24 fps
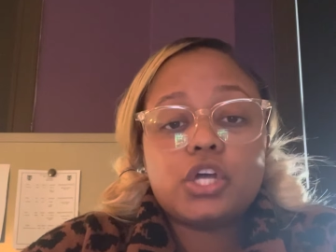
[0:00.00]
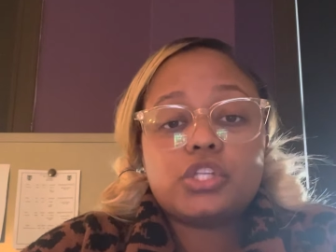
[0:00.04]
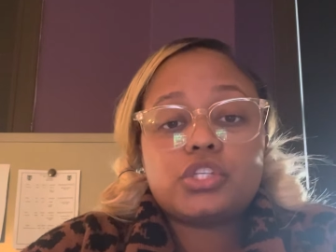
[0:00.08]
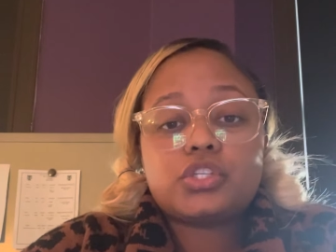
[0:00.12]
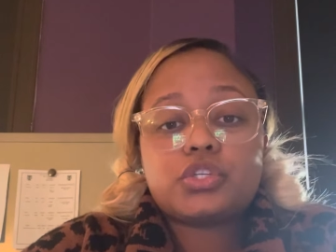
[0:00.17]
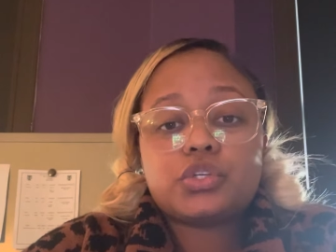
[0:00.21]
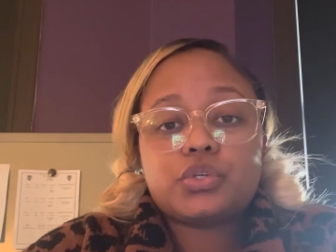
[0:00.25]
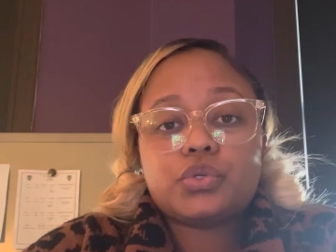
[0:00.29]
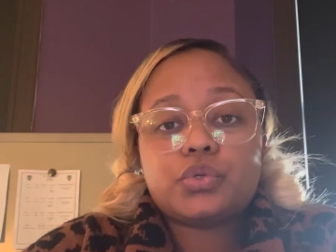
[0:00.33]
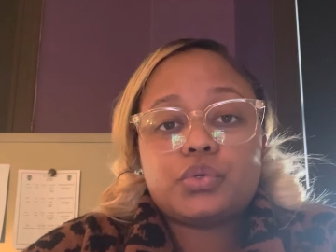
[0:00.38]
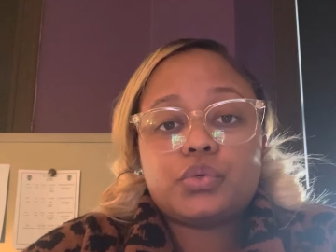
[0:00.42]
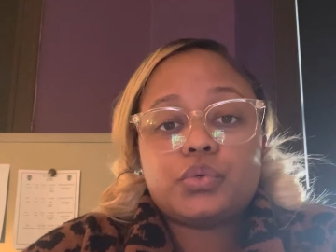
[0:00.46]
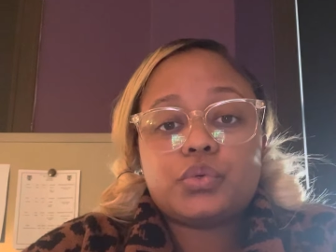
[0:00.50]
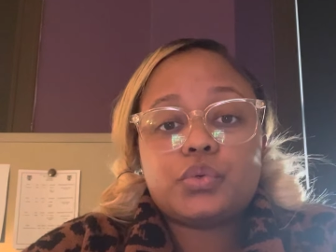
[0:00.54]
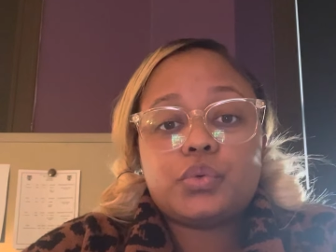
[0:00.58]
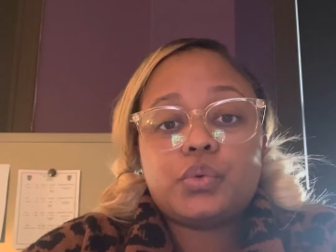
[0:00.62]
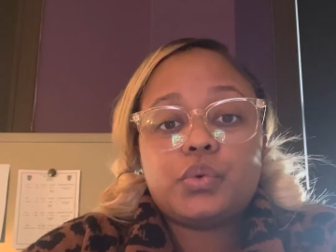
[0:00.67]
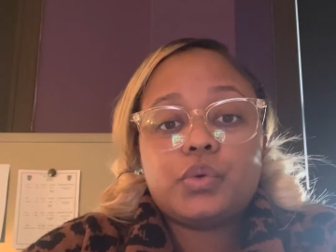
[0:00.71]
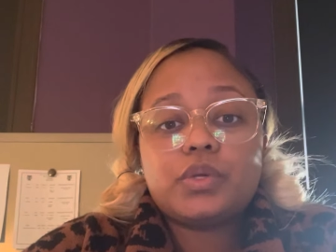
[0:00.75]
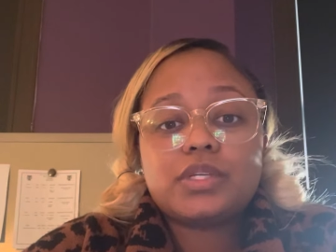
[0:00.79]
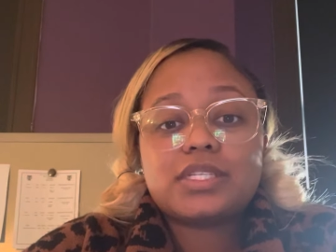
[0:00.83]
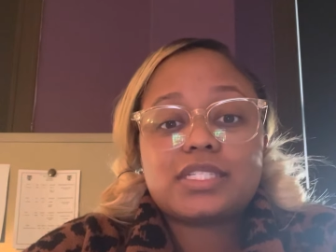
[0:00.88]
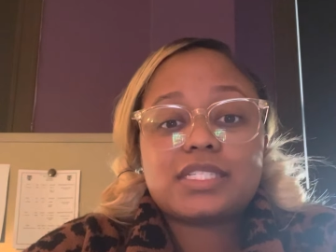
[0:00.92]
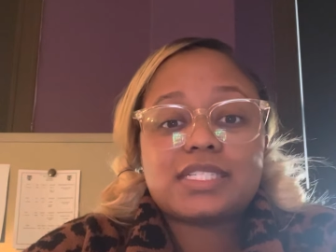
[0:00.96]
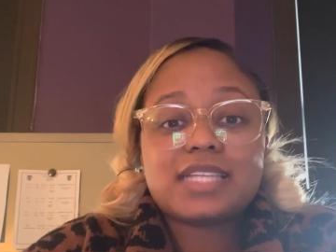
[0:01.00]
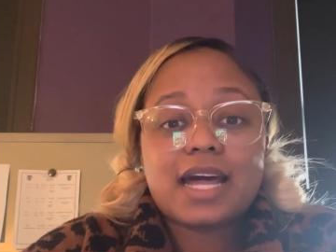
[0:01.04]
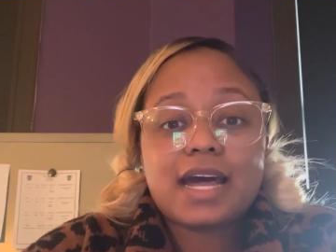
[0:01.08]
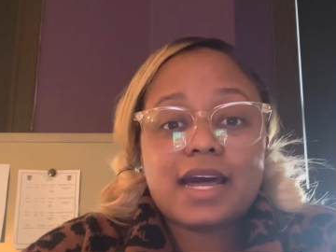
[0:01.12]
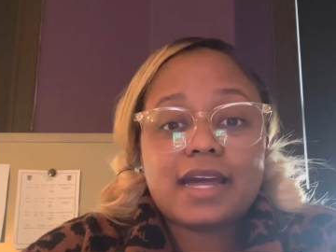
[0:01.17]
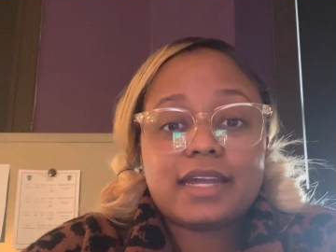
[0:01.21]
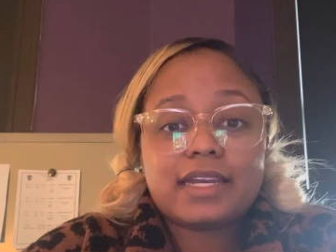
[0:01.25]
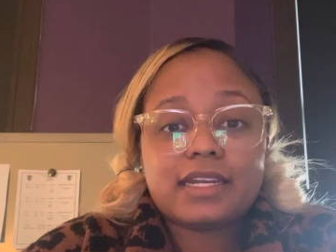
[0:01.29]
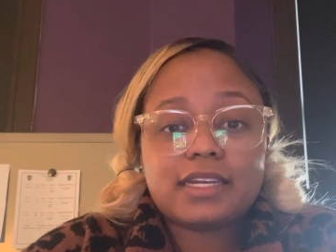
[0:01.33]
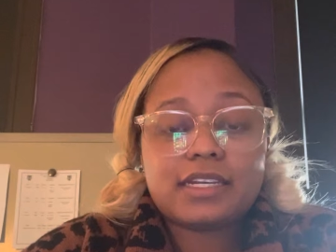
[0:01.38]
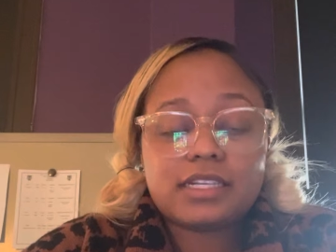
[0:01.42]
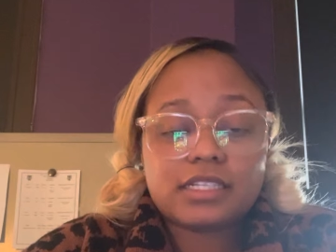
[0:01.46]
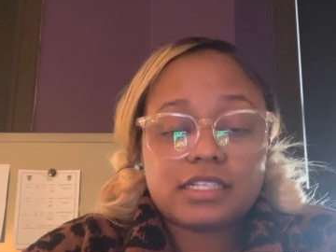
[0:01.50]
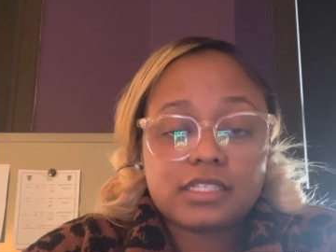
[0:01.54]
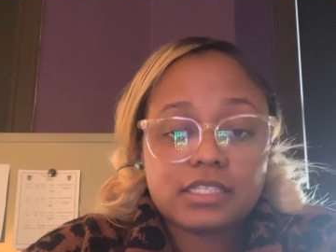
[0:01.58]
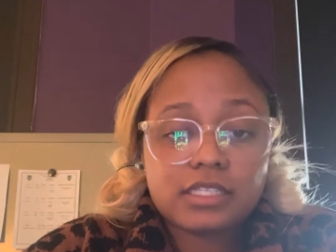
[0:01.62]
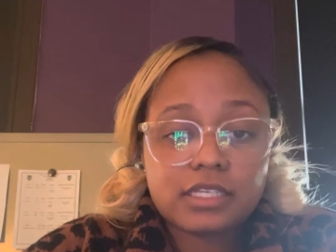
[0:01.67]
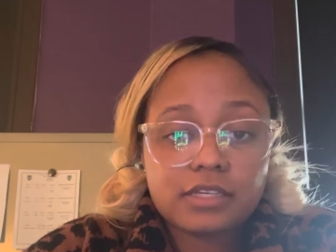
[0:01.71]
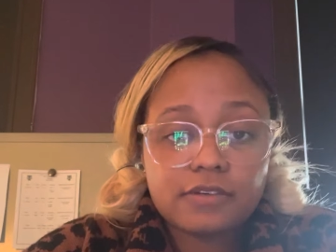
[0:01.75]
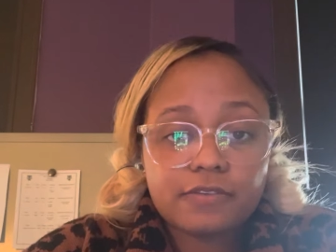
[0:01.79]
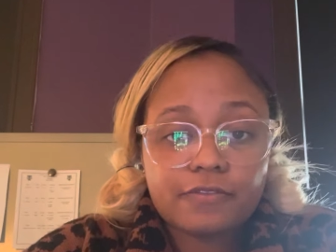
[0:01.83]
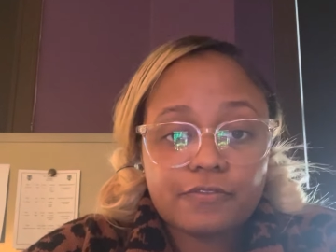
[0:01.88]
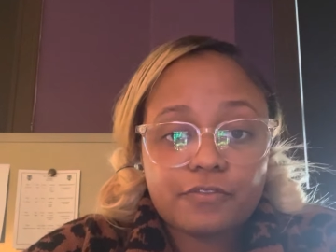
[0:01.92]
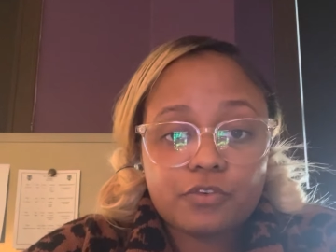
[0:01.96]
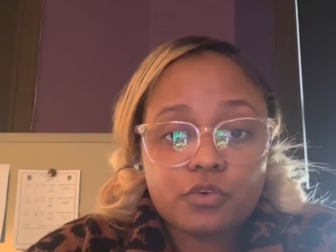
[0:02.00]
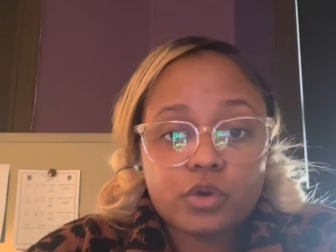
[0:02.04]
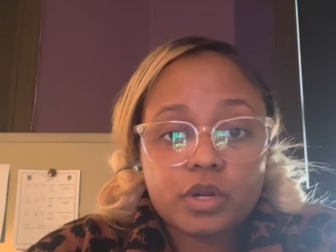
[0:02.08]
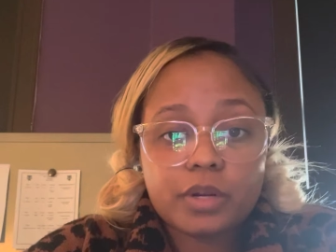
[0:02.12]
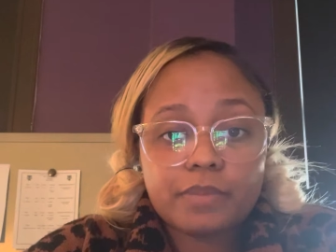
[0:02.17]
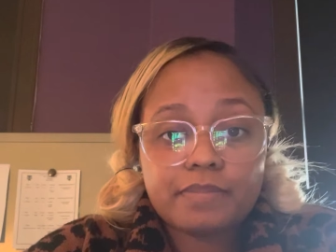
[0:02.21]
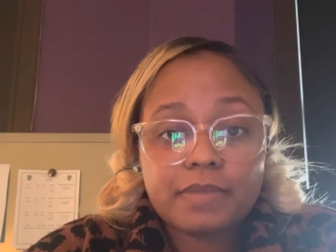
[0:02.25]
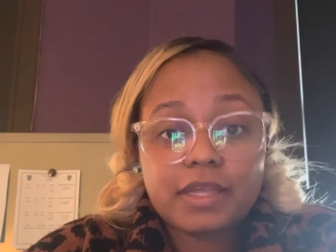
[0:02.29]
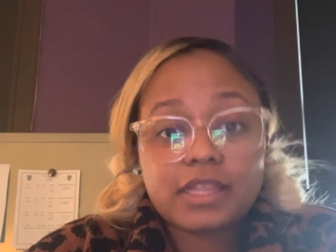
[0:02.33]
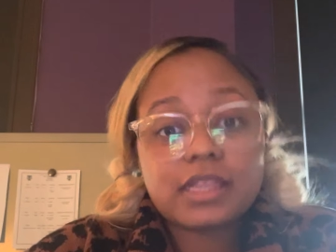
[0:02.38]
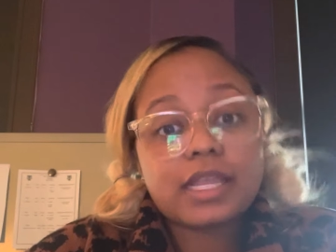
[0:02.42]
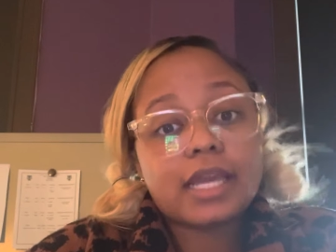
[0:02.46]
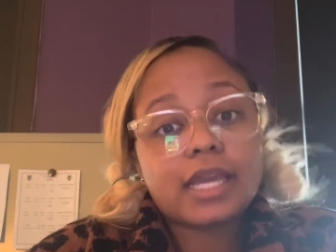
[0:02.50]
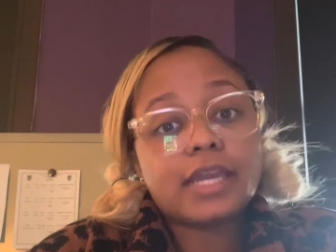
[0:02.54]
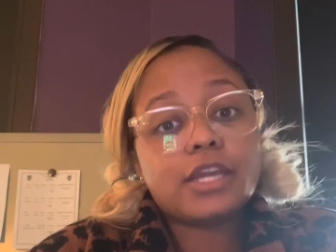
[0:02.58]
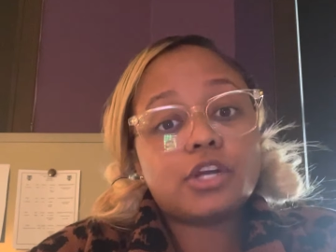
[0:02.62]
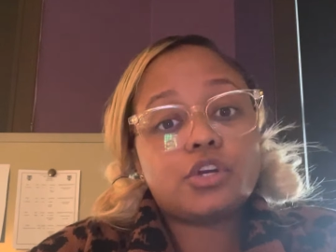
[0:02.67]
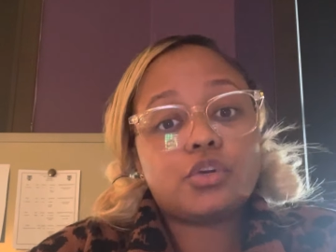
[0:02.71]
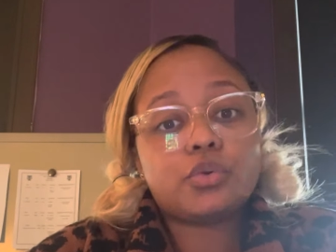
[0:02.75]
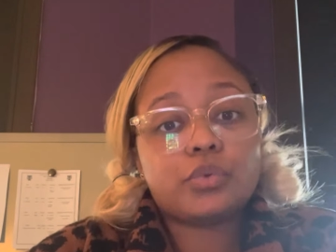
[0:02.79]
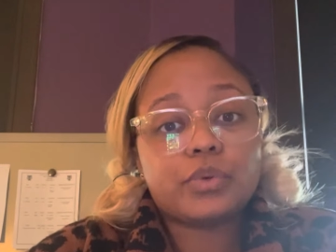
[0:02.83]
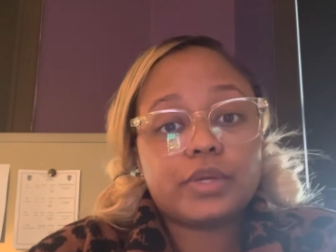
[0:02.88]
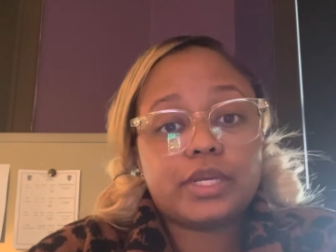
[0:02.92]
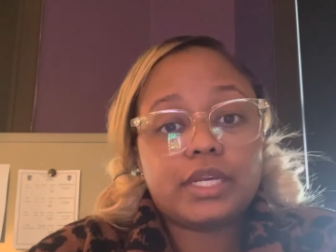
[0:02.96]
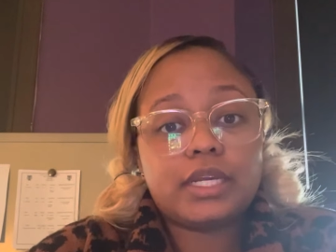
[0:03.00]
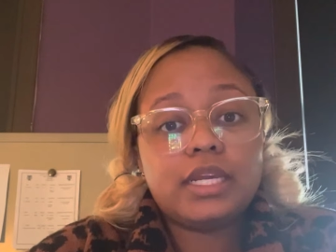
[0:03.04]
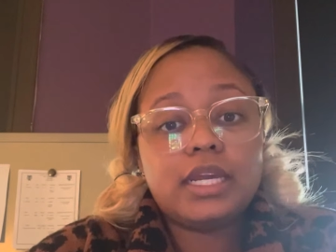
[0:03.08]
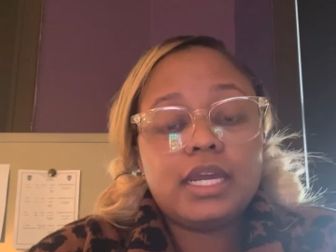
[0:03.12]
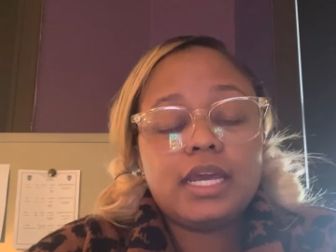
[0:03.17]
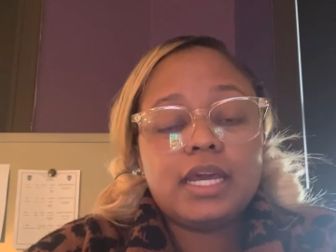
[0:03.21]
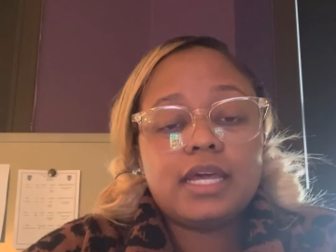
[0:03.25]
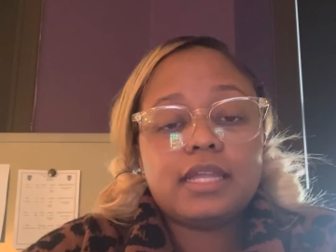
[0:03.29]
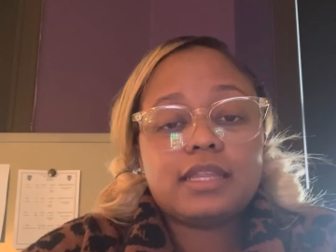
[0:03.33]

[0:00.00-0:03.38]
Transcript: to sign a consent form that they agree